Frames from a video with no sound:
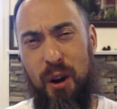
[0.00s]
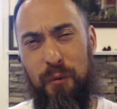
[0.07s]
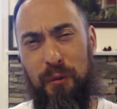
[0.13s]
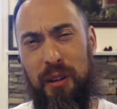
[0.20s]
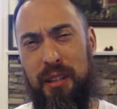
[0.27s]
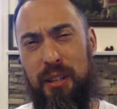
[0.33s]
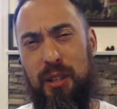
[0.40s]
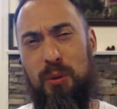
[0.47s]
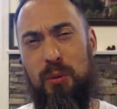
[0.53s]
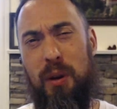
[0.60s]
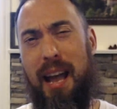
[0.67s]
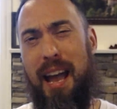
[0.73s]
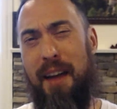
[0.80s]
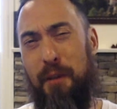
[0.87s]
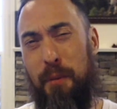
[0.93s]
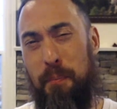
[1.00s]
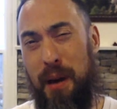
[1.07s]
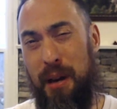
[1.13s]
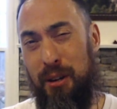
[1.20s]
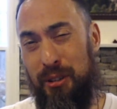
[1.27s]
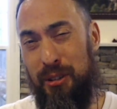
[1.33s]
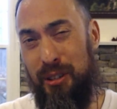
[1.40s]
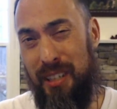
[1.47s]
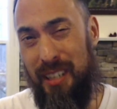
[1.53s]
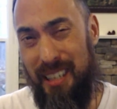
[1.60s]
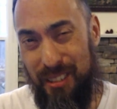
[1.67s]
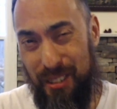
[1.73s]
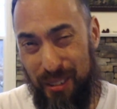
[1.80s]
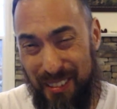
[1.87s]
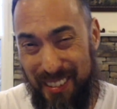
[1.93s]
And hopefully you have a better
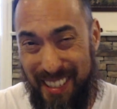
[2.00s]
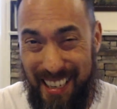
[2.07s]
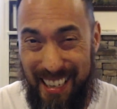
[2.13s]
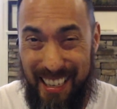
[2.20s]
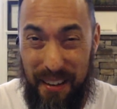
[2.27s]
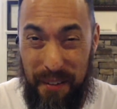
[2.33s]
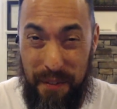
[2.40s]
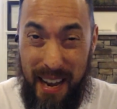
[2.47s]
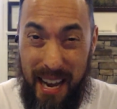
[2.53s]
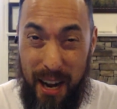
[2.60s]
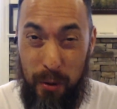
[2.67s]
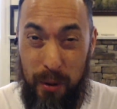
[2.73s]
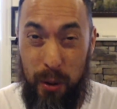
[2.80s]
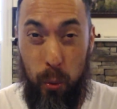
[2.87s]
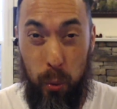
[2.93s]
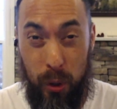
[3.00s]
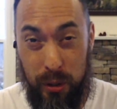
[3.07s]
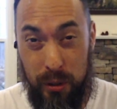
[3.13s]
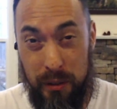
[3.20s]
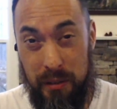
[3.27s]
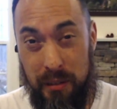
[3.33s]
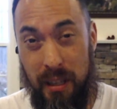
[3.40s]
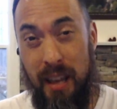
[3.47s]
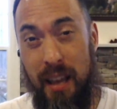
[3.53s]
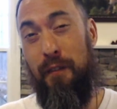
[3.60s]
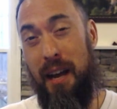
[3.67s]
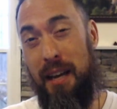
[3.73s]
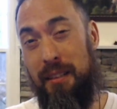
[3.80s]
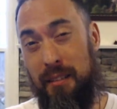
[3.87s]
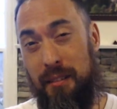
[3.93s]
understanding of how it works. If you
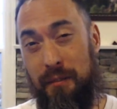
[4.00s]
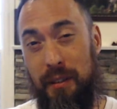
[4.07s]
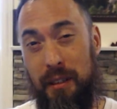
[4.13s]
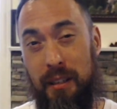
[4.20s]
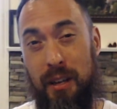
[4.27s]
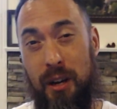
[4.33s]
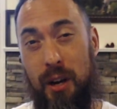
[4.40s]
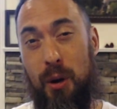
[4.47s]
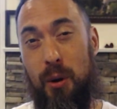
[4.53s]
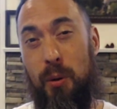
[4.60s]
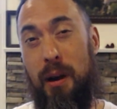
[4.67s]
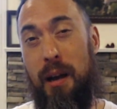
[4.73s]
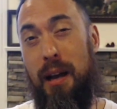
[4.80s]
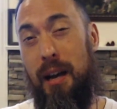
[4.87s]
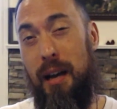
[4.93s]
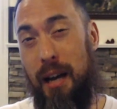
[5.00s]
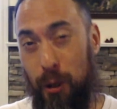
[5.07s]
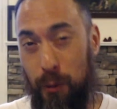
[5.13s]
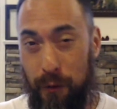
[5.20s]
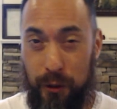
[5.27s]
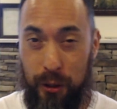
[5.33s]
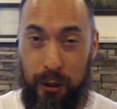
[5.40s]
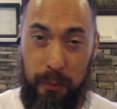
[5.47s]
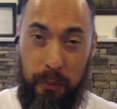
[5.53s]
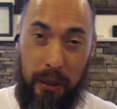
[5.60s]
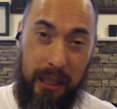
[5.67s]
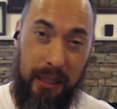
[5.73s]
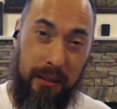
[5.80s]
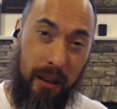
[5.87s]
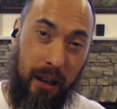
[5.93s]
find this video helpful,
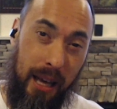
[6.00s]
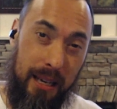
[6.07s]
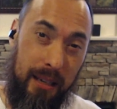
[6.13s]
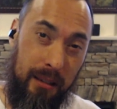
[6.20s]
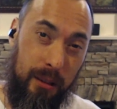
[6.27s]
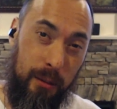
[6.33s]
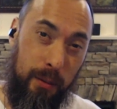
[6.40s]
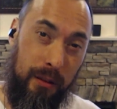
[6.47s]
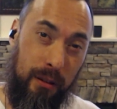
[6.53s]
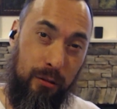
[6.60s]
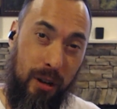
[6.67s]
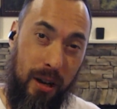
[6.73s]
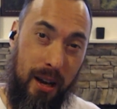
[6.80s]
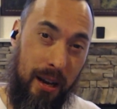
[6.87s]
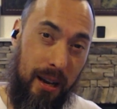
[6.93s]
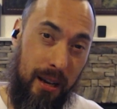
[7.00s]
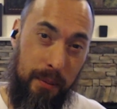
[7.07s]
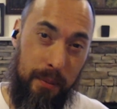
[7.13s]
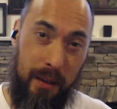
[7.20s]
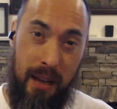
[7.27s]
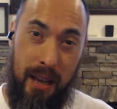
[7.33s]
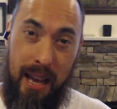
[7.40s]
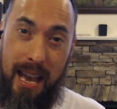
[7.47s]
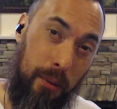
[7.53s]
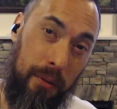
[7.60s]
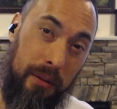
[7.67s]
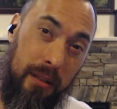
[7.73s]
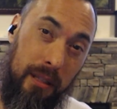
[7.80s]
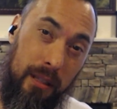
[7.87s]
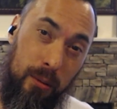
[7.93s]
please like and subscribe. I
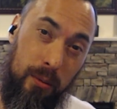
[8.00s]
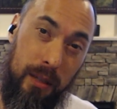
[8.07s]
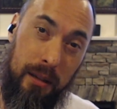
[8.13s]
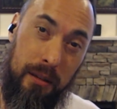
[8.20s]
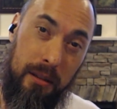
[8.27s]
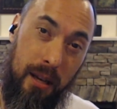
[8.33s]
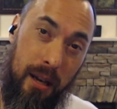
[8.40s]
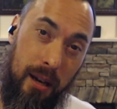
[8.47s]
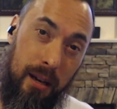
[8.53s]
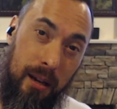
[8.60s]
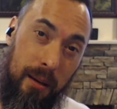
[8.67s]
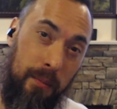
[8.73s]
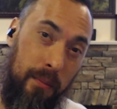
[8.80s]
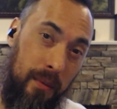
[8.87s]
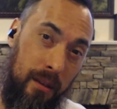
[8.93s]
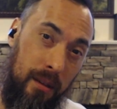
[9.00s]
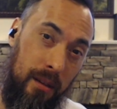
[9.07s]
will see you next time.